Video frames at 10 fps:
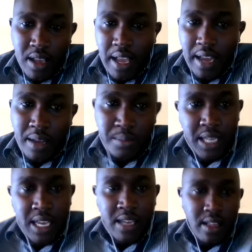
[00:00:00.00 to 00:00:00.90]
And I'm
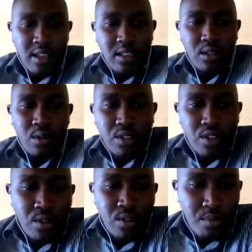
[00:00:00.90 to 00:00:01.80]
saying that this
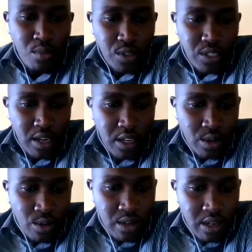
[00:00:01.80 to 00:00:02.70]
question, mostly
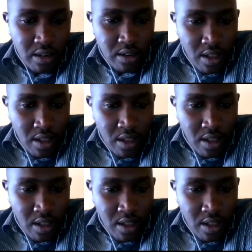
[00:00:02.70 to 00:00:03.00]
you will